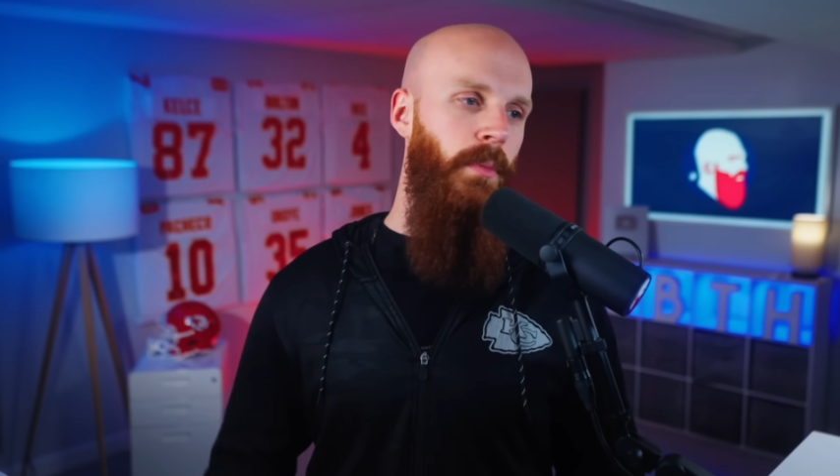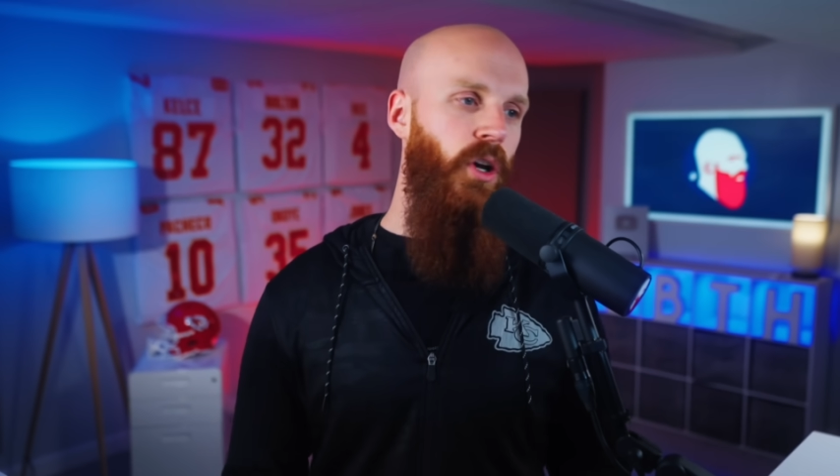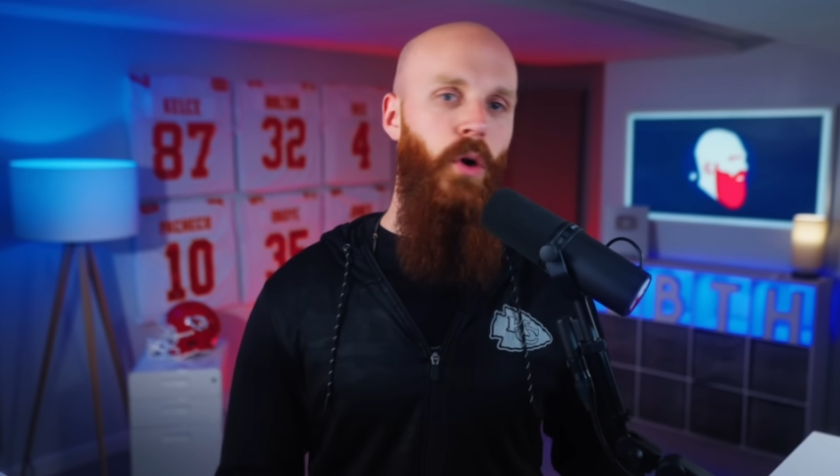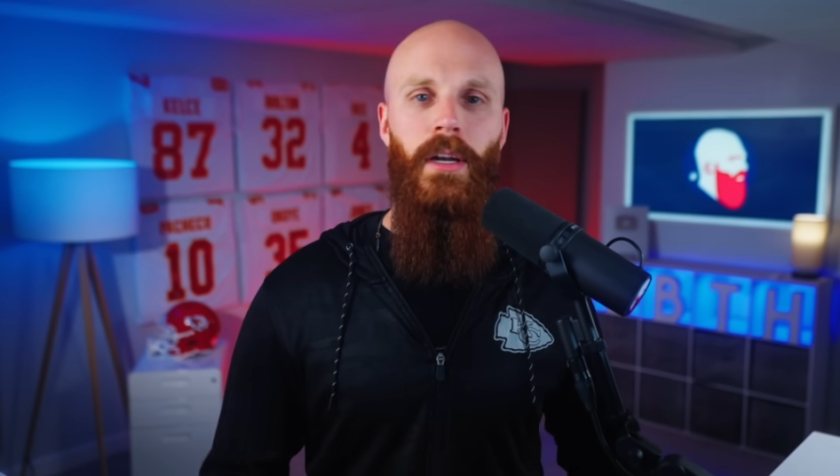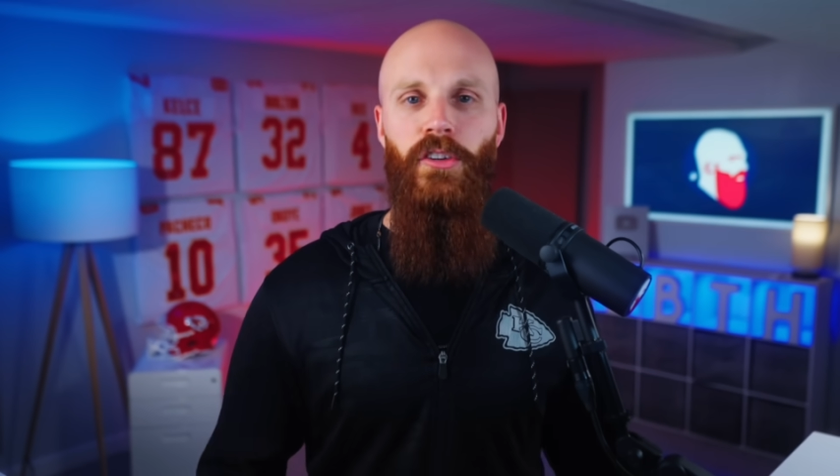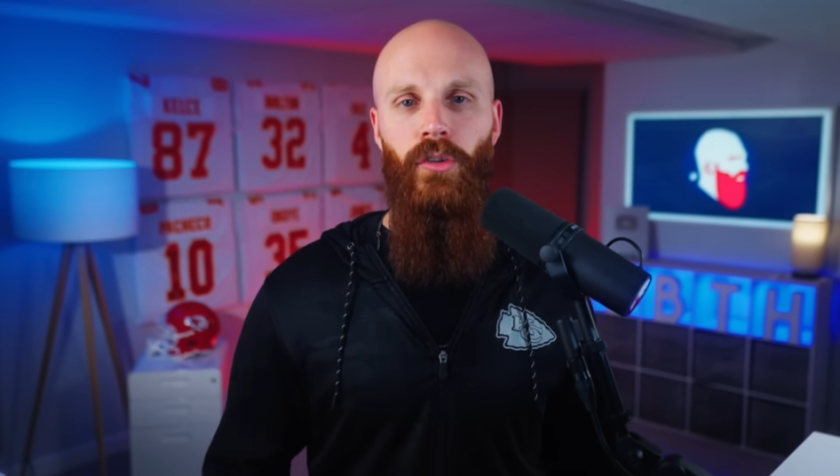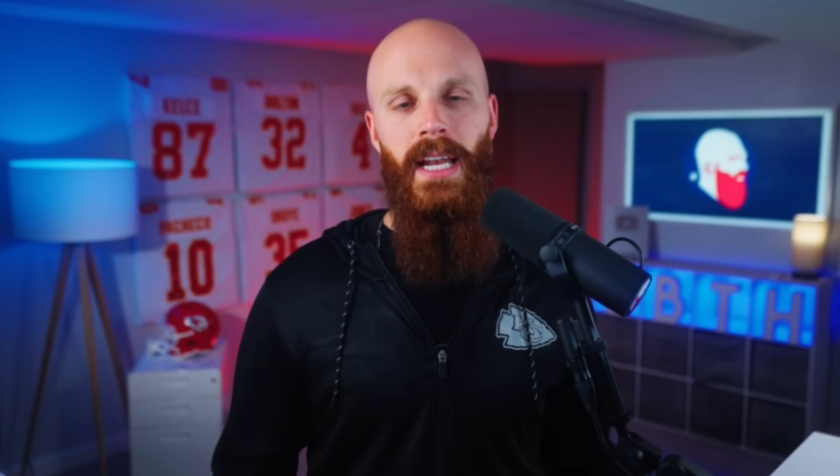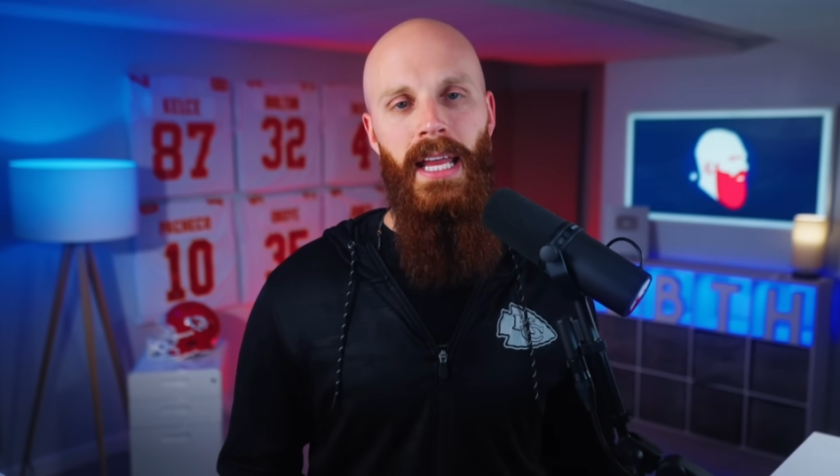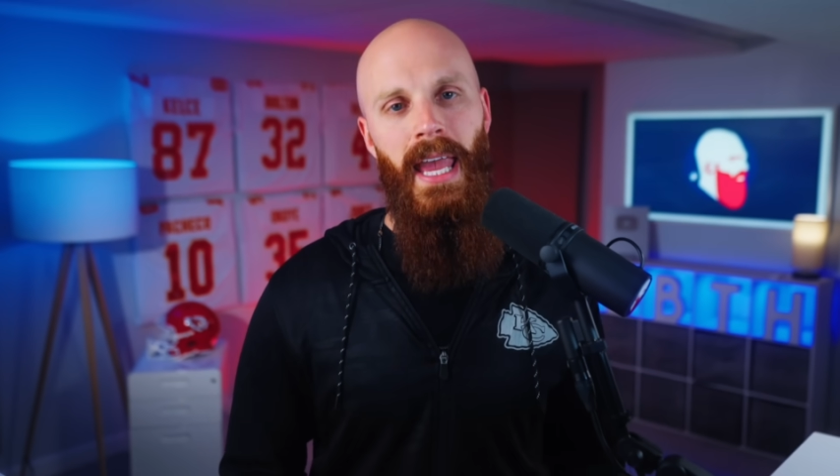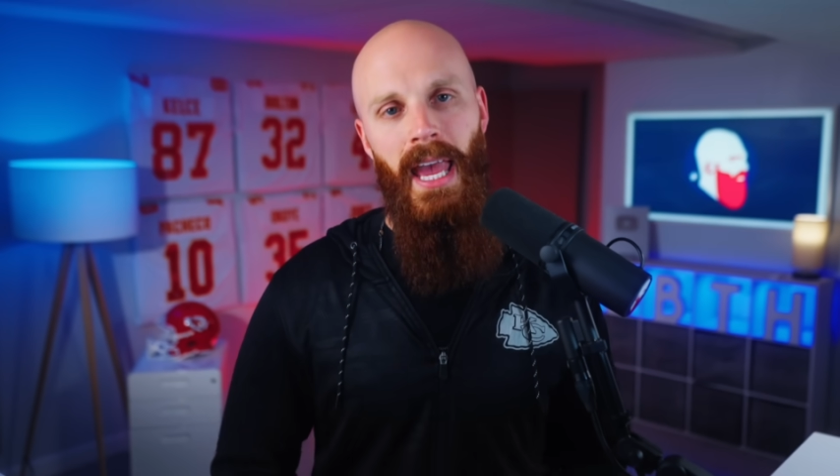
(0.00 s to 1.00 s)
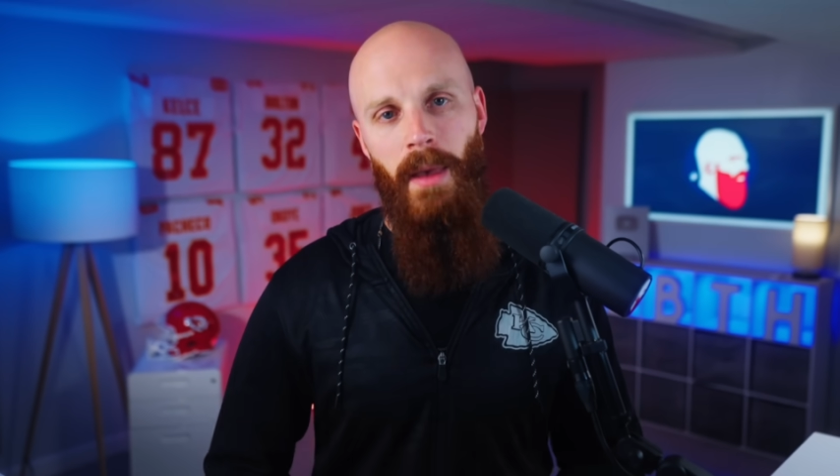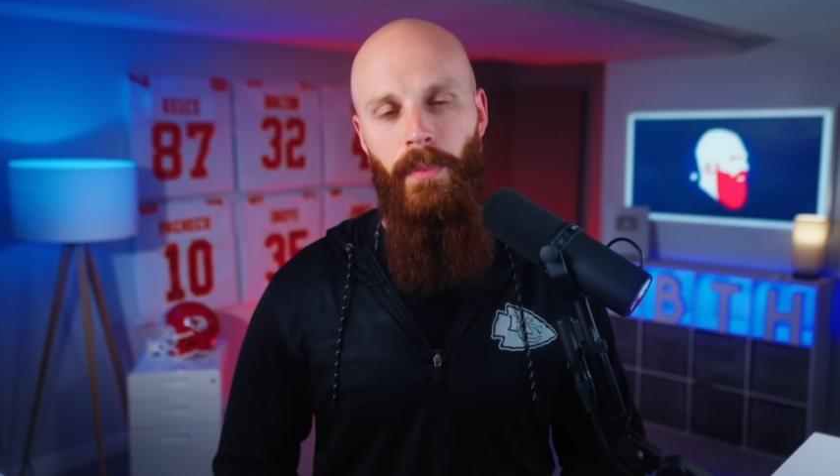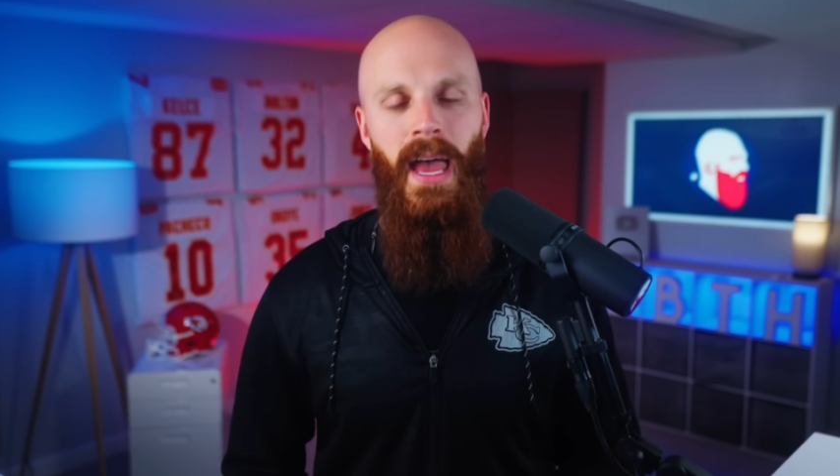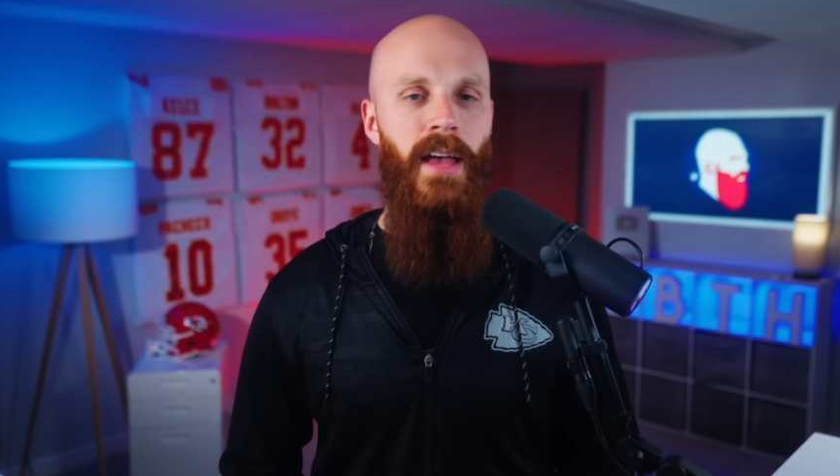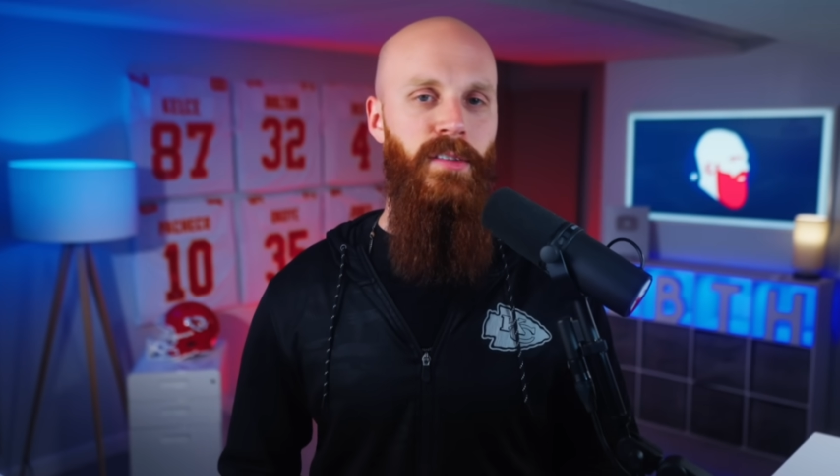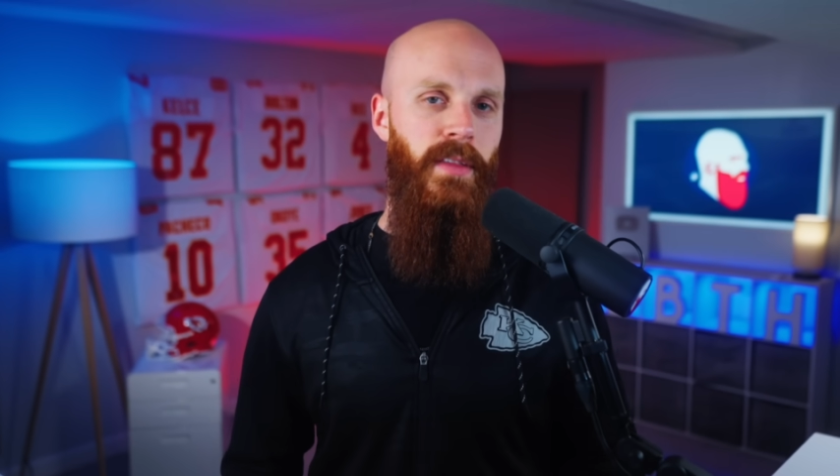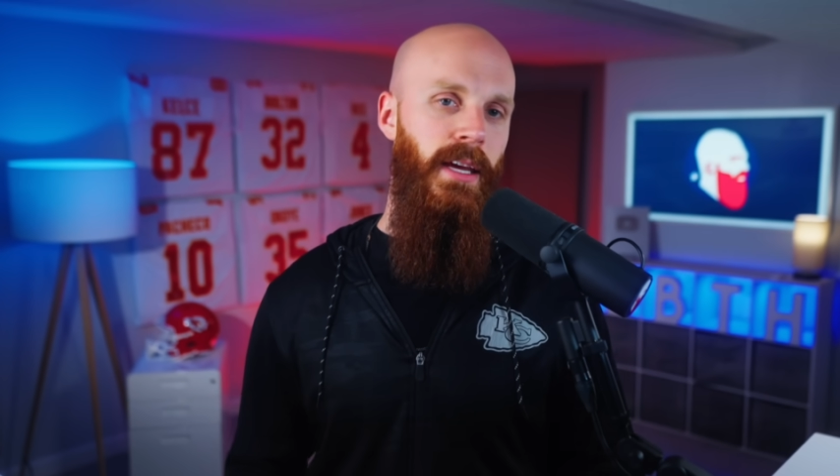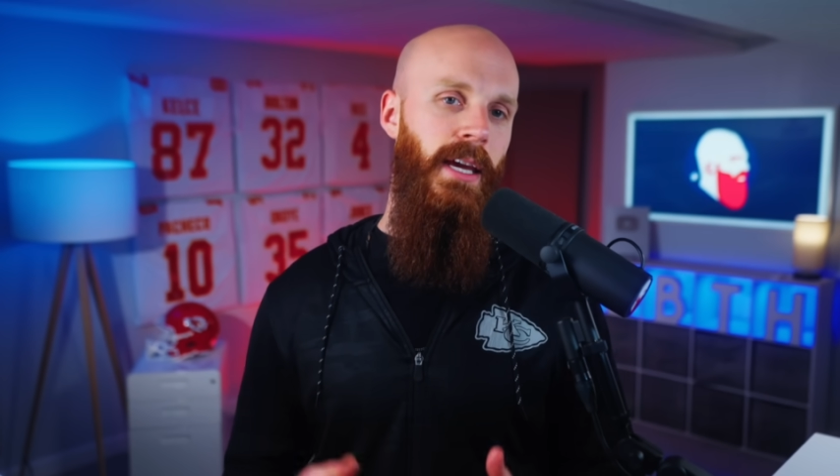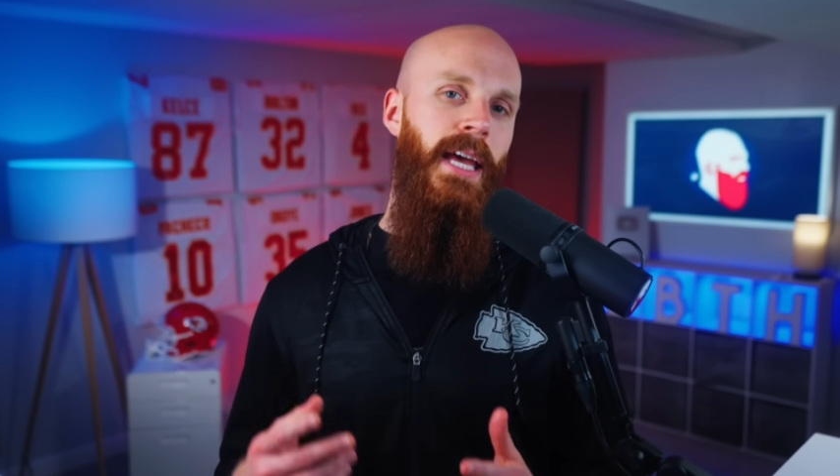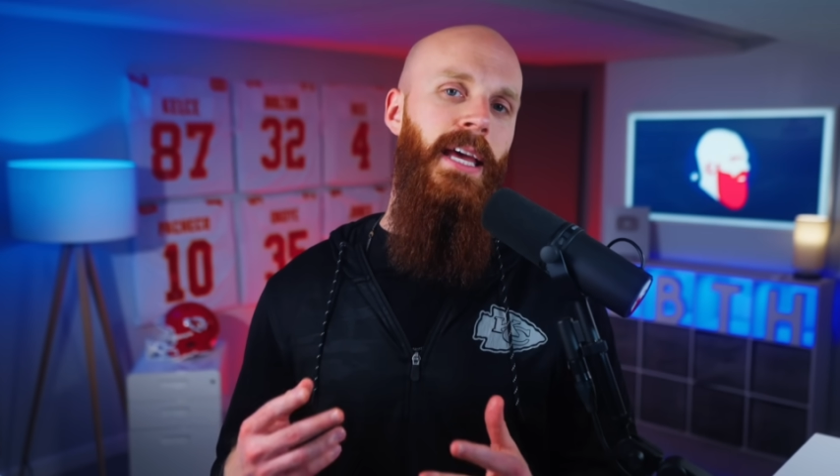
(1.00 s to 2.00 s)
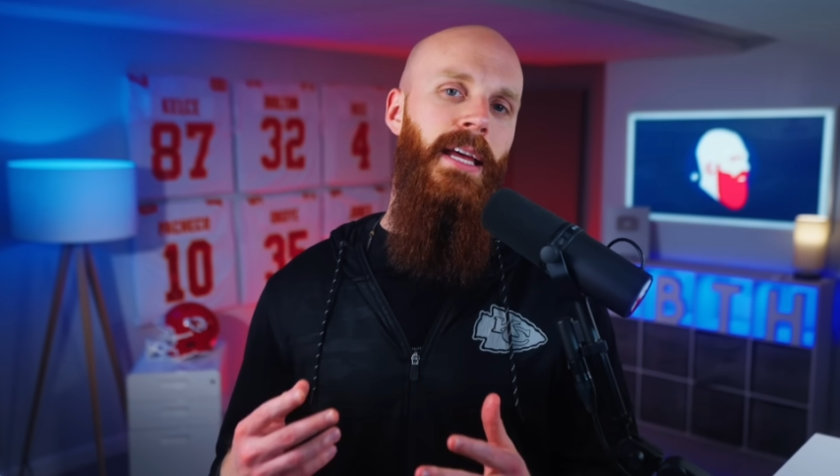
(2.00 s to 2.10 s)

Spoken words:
He'll go into training camp as the